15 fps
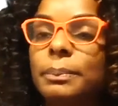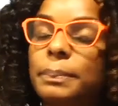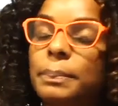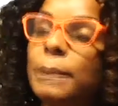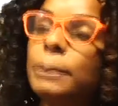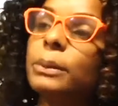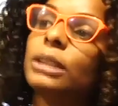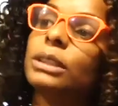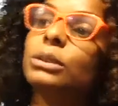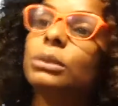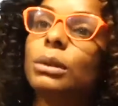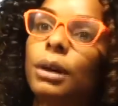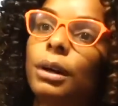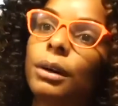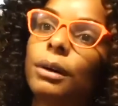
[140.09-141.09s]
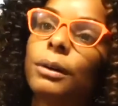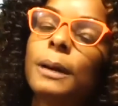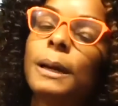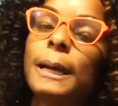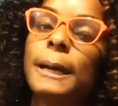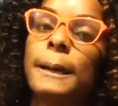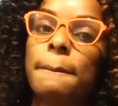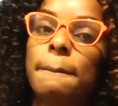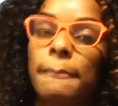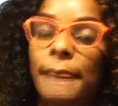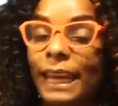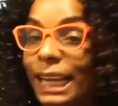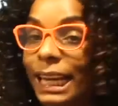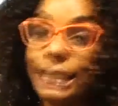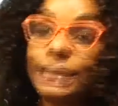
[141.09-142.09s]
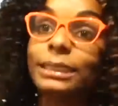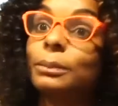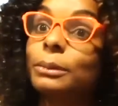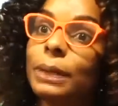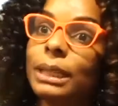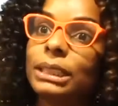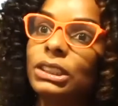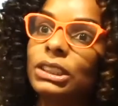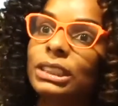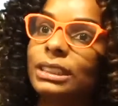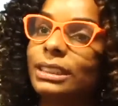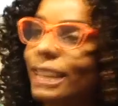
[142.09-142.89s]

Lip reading: people that you owe and ask them questions.